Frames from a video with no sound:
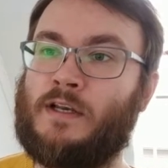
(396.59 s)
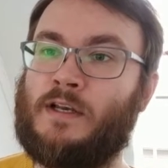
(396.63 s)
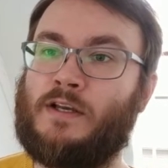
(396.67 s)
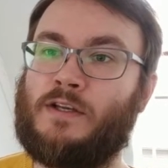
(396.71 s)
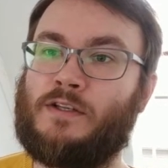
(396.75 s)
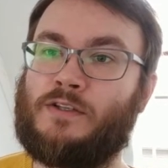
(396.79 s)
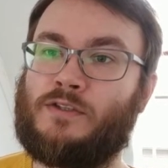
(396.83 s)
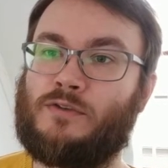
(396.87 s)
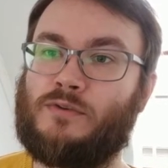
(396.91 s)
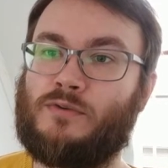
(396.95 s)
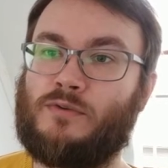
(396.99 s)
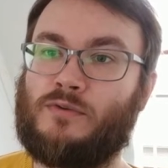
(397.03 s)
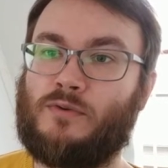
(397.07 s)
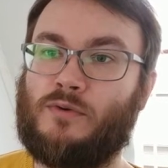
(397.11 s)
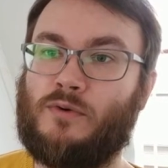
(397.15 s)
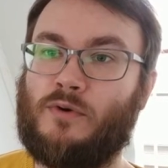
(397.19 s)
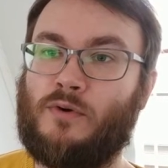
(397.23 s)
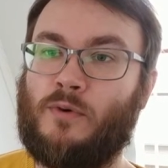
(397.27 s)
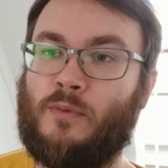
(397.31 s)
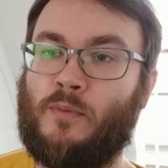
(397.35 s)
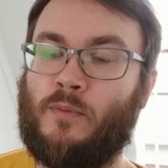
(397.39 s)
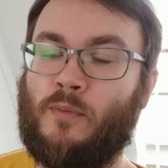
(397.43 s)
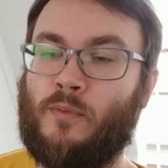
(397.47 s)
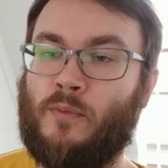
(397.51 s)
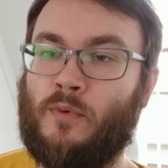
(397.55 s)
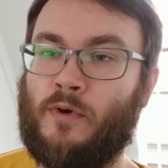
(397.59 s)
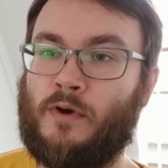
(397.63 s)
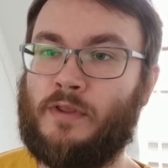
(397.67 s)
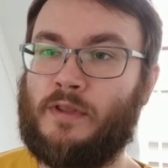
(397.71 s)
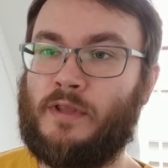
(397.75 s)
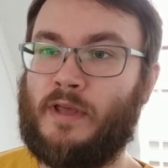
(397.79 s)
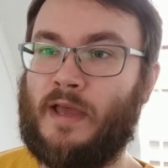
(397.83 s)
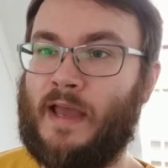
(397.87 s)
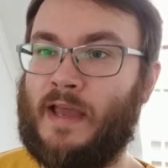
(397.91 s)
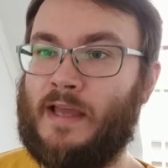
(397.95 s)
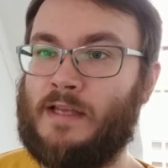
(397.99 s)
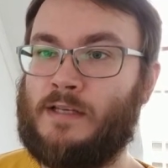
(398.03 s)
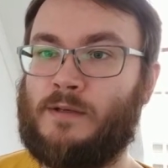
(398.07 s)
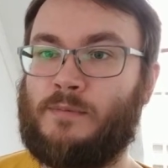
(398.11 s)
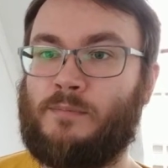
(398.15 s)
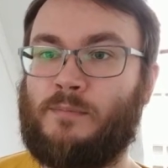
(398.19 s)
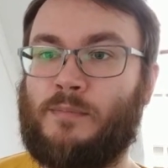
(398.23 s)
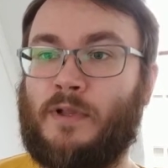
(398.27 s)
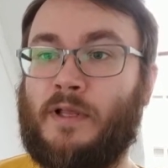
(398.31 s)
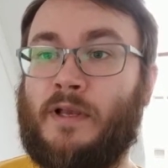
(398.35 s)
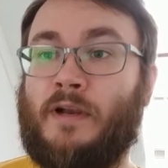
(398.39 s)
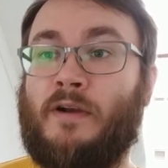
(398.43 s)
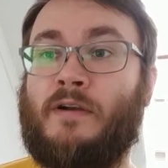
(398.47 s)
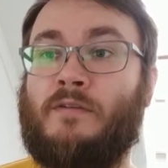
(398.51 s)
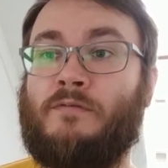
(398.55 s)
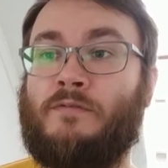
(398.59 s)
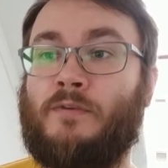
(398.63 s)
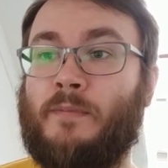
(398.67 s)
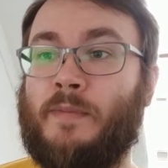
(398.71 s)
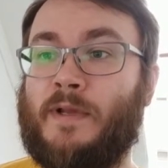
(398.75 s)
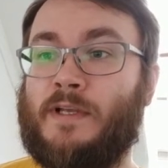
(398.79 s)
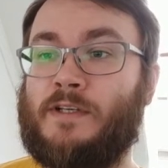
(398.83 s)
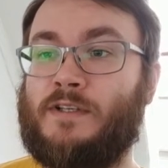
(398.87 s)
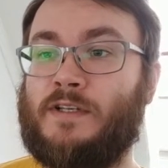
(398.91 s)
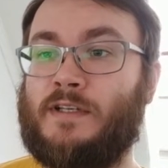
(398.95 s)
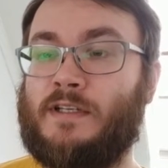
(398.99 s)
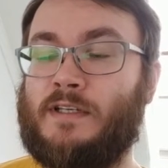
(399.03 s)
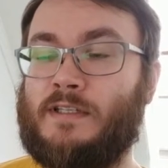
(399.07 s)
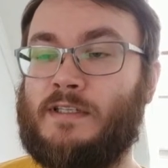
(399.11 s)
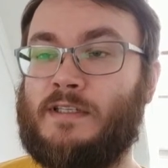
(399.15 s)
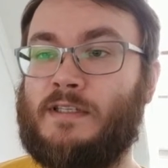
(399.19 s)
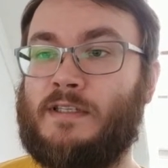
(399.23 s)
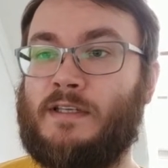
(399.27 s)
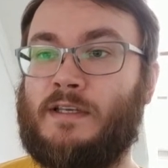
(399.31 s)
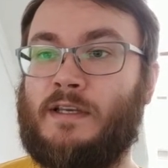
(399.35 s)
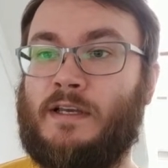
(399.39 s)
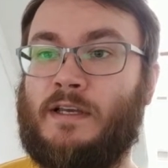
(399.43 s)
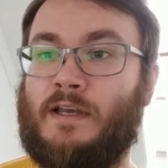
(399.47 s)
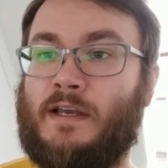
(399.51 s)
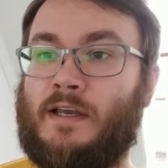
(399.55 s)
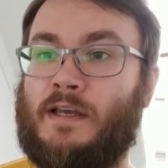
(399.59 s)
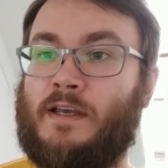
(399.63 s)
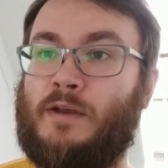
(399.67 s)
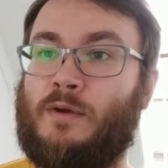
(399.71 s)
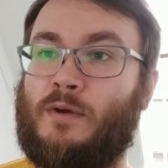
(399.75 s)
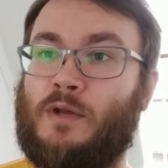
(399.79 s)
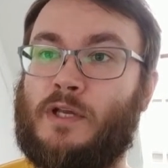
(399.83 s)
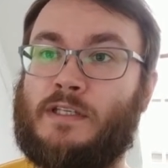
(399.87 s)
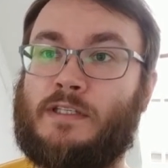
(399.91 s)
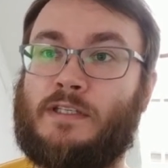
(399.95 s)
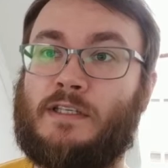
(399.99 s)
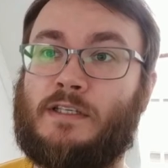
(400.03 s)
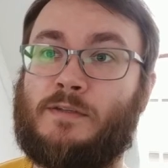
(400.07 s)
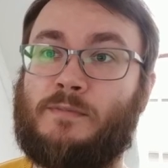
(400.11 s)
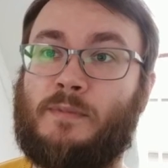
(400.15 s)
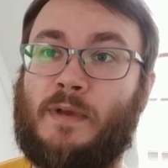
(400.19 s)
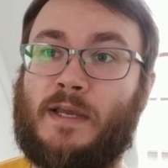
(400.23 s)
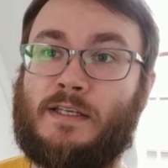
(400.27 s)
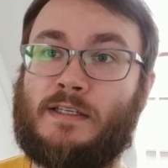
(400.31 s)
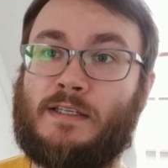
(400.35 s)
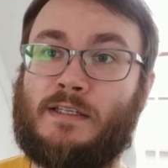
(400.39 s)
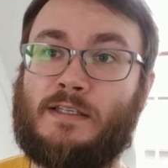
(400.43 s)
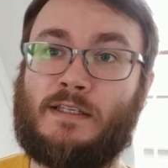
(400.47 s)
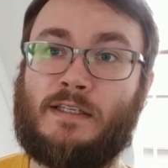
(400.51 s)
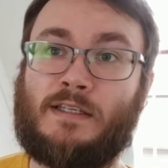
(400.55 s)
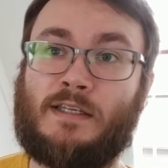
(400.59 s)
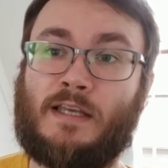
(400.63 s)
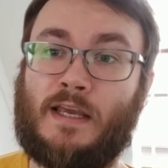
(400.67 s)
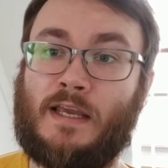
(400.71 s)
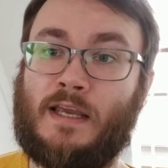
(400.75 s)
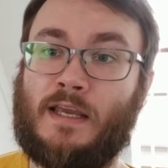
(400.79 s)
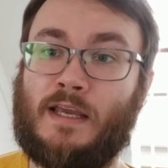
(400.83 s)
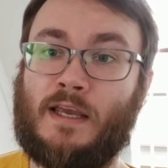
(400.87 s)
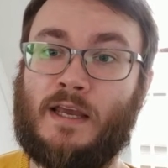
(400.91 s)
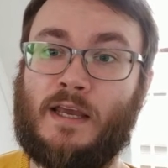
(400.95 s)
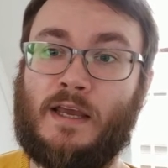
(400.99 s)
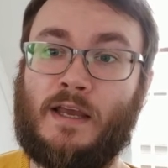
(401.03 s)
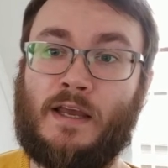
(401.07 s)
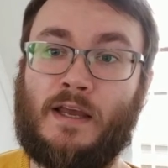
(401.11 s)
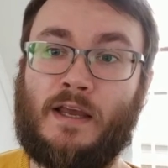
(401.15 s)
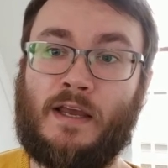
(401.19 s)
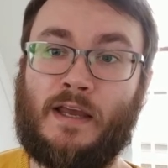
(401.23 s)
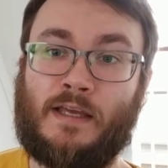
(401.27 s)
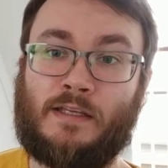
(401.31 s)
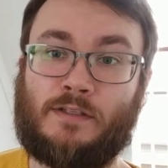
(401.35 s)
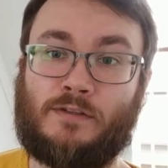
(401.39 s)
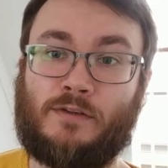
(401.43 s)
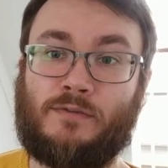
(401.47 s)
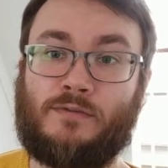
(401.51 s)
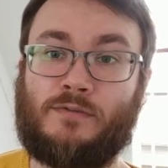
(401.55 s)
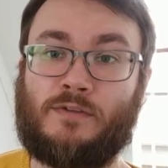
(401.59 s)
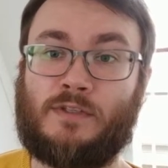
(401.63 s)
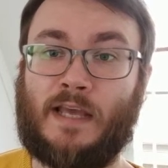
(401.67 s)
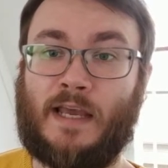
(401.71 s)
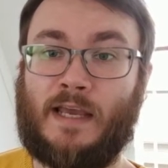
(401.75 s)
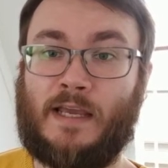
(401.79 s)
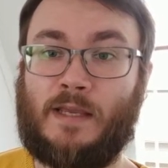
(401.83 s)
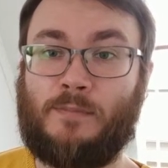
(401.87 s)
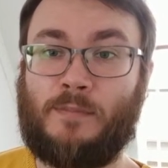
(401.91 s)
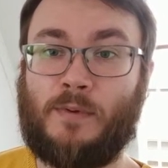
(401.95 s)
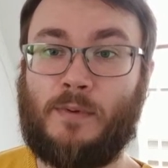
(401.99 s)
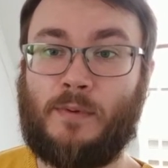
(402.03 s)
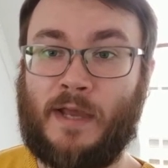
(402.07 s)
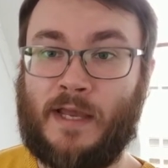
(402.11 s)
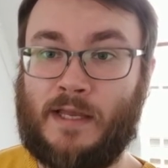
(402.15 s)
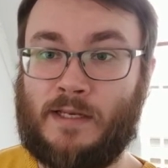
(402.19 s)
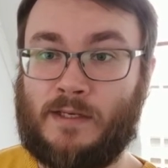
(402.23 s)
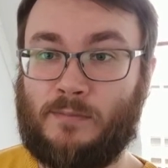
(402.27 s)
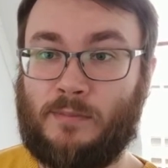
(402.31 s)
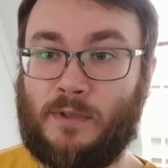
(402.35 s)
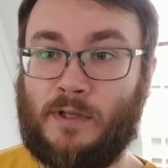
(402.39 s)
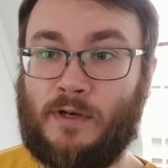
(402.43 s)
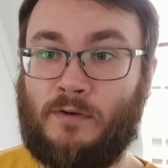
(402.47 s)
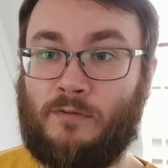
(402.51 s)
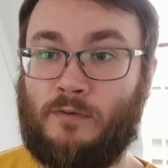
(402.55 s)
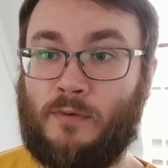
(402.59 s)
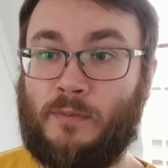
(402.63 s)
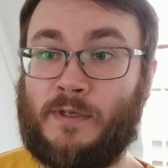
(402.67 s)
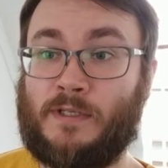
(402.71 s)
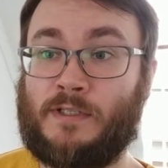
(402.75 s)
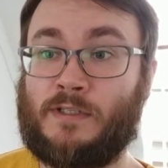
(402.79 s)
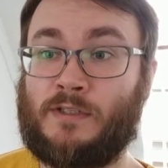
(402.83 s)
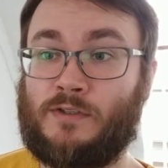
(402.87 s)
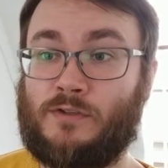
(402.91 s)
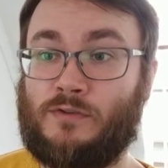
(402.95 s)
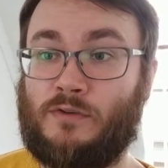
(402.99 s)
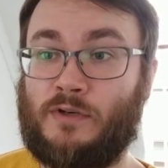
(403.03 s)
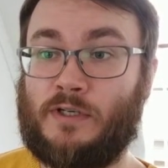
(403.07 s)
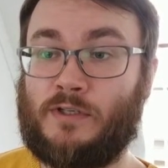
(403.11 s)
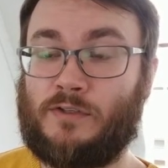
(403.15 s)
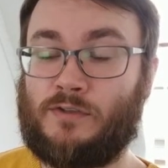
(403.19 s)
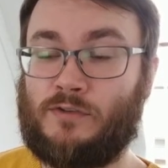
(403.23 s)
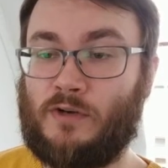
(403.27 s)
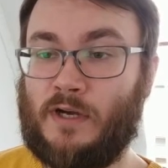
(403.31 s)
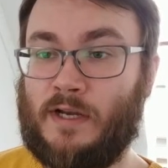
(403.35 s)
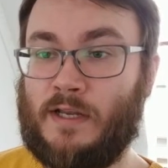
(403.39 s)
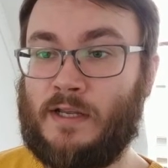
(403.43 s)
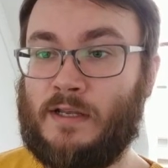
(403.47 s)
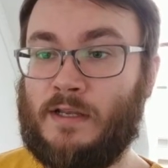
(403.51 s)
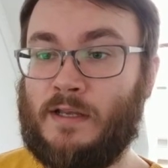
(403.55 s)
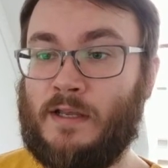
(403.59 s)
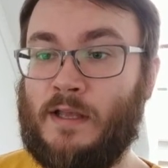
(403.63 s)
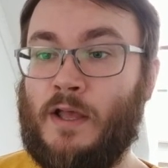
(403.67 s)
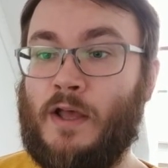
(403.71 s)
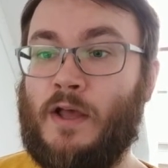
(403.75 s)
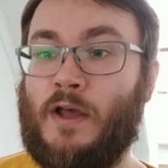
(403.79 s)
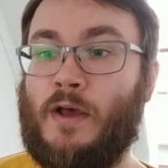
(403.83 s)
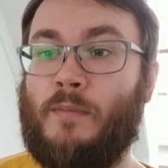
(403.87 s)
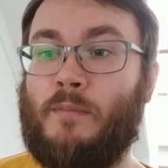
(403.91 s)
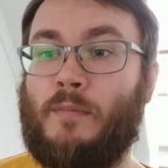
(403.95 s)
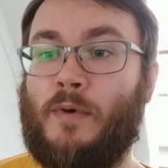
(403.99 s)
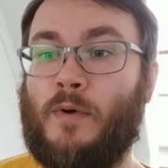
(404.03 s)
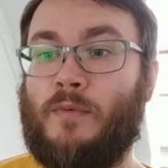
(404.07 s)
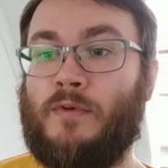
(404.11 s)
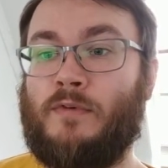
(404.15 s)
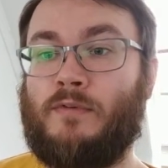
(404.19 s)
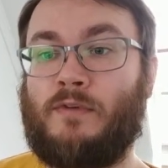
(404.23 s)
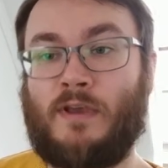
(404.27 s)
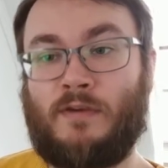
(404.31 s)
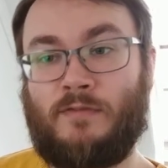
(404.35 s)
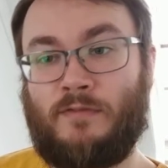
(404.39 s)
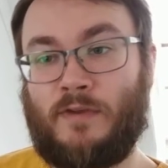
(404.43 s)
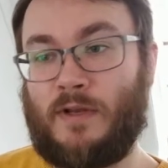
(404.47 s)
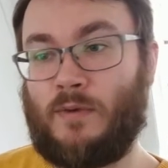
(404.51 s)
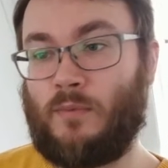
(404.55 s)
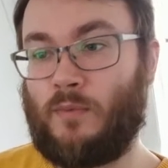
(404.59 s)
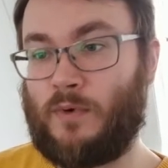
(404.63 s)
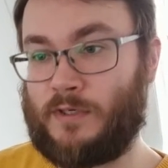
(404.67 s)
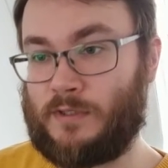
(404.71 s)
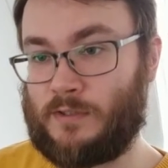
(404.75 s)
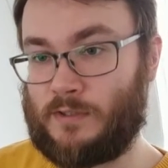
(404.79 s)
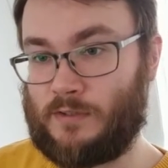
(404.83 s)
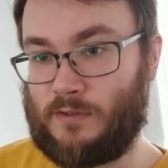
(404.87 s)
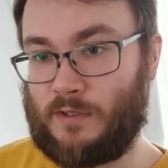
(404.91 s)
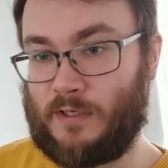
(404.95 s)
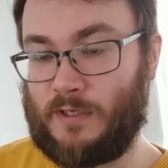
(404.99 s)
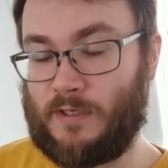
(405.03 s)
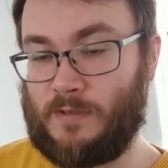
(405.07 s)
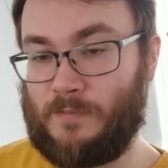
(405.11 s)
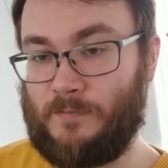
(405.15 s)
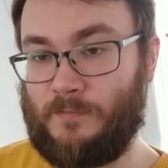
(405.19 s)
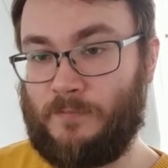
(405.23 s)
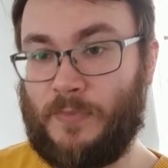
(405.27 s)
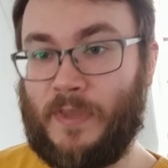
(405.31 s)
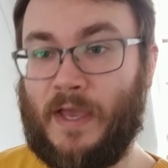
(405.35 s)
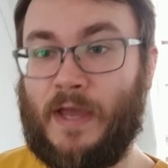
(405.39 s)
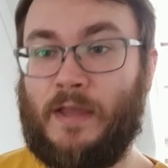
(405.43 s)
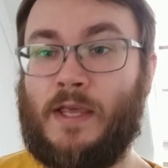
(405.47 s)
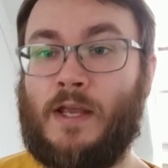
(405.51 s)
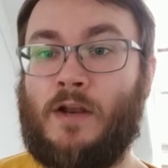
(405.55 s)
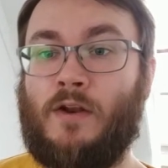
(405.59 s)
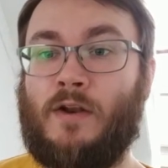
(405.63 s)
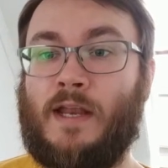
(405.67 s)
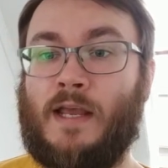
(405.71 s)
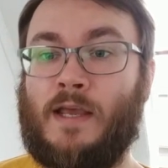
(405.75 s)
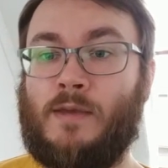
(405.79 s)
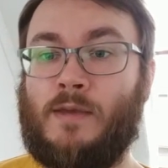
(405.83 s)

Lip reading: So what edit player information is, it's expecting to take its of type edit player information string, but we've given it one string, and then on